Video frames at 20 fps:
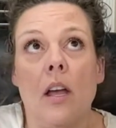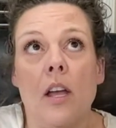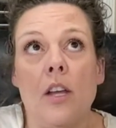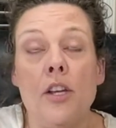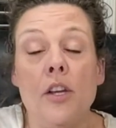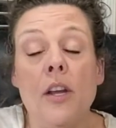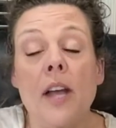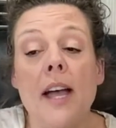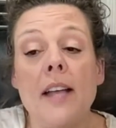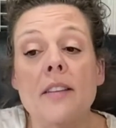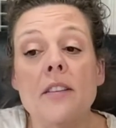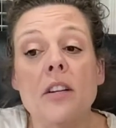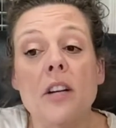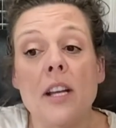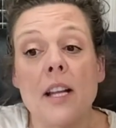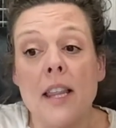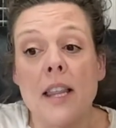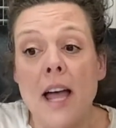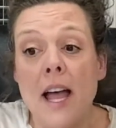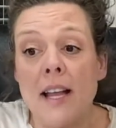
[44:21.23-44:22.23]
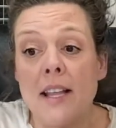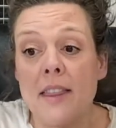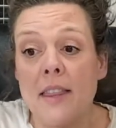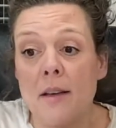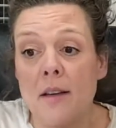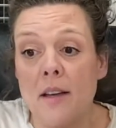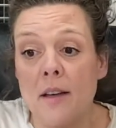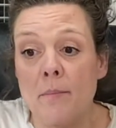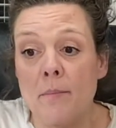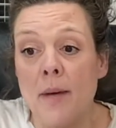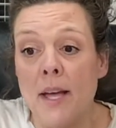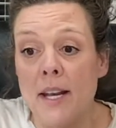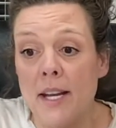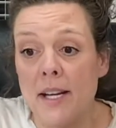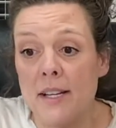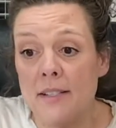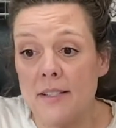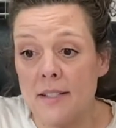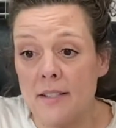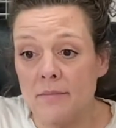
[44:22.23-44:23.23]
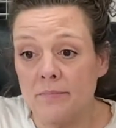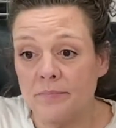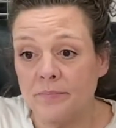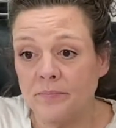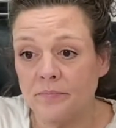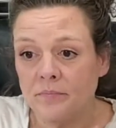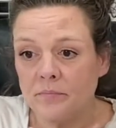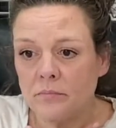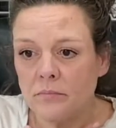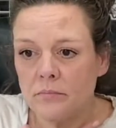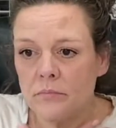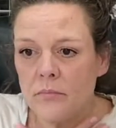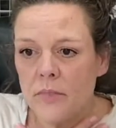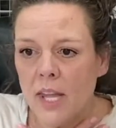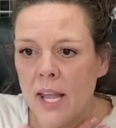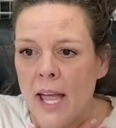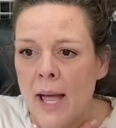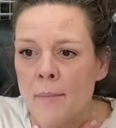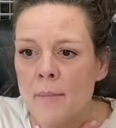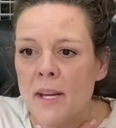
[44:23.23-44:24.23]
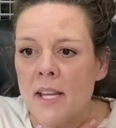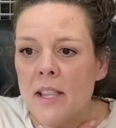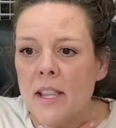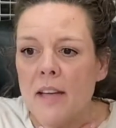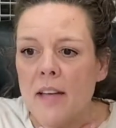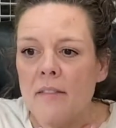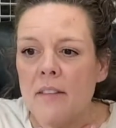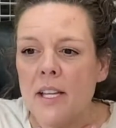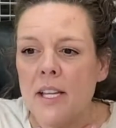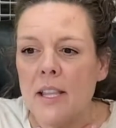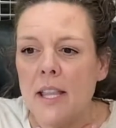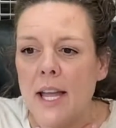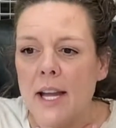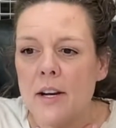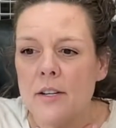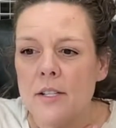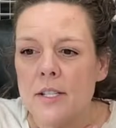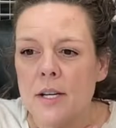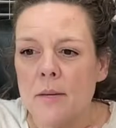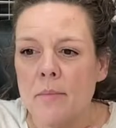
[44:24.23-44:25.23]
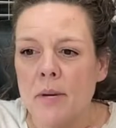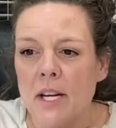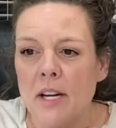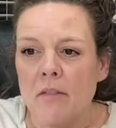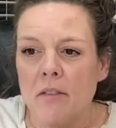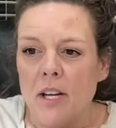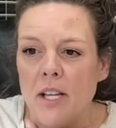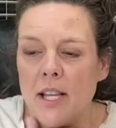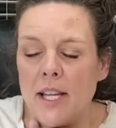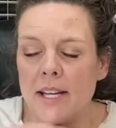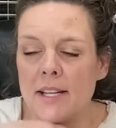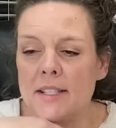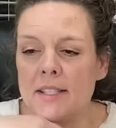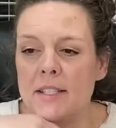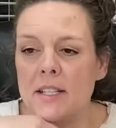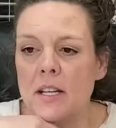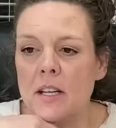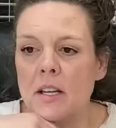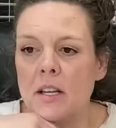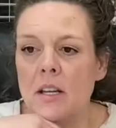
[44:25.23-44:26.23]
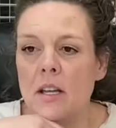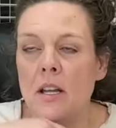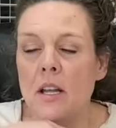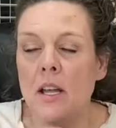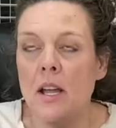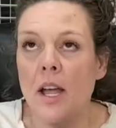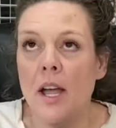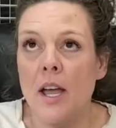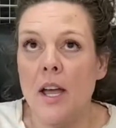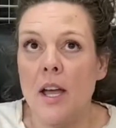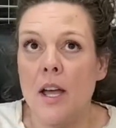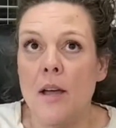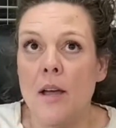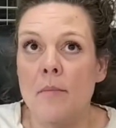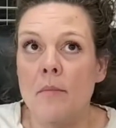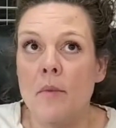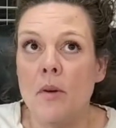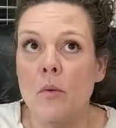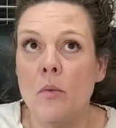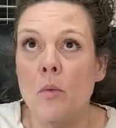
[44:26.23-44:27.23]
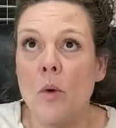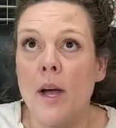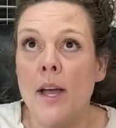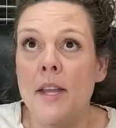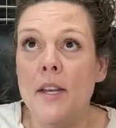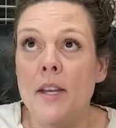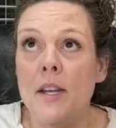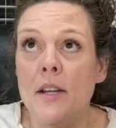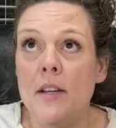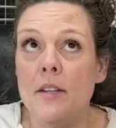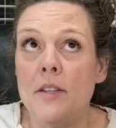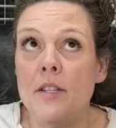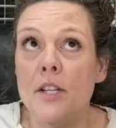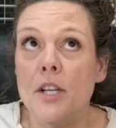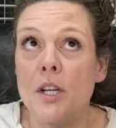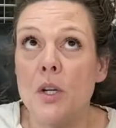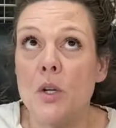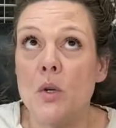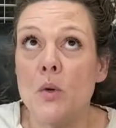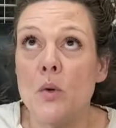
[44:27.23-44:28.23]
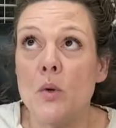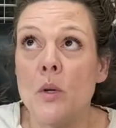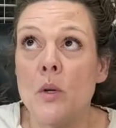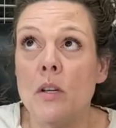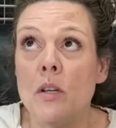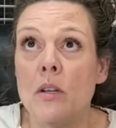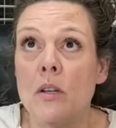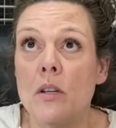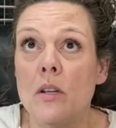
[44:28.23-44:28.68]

you guys are gonna like the bunnies how many lovely layers are being released? Um, one, two,